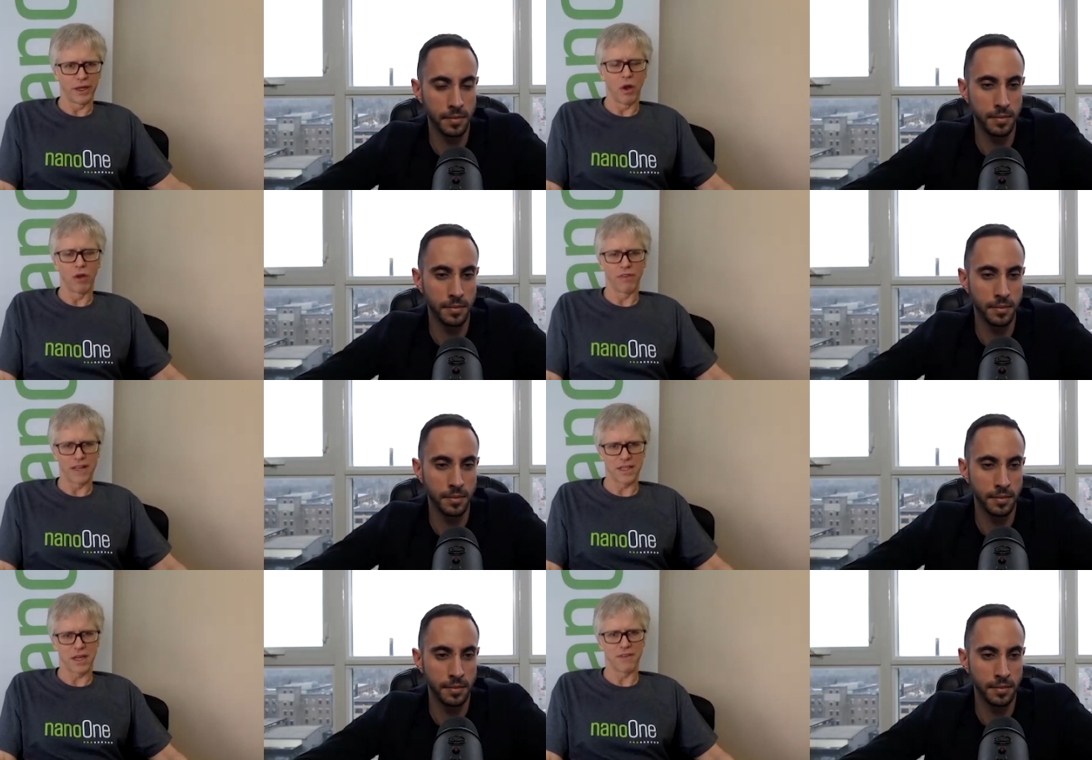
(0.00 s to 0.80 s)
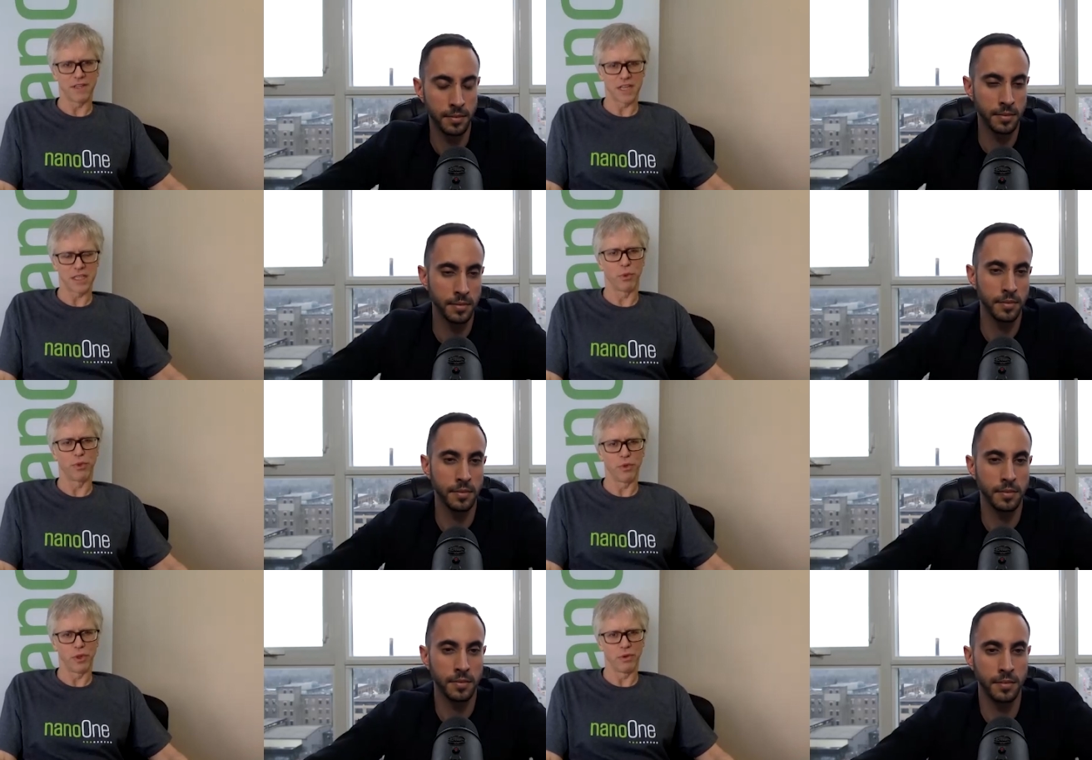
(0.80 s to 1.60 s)
Speaker 1: Uh, all of that's kind of accessible
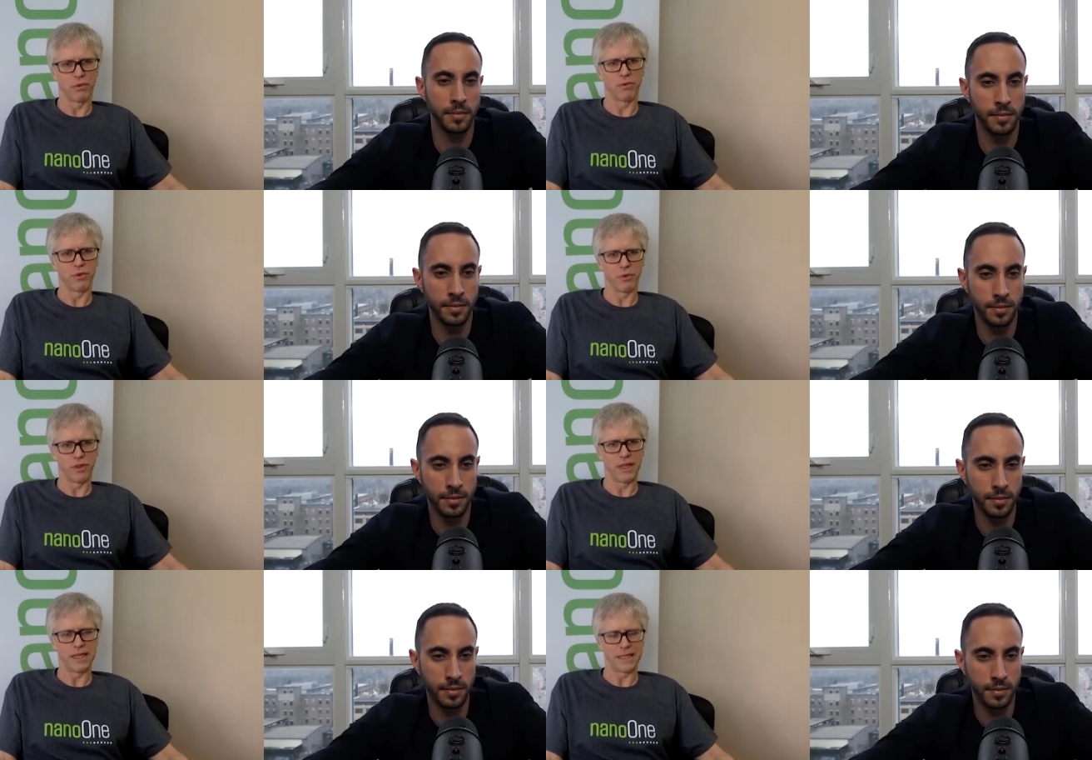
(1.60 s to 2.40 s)
through the through the